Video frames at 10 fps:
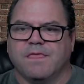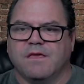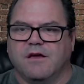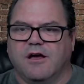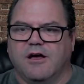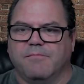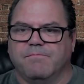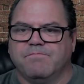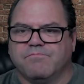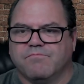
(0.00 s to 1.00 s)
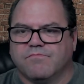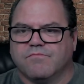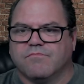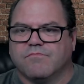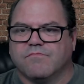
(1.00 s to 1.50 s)

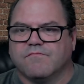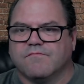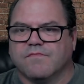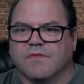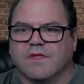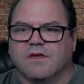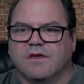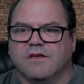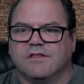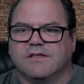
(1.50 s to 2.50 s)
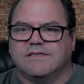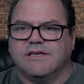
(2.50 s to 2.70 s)
Let's see,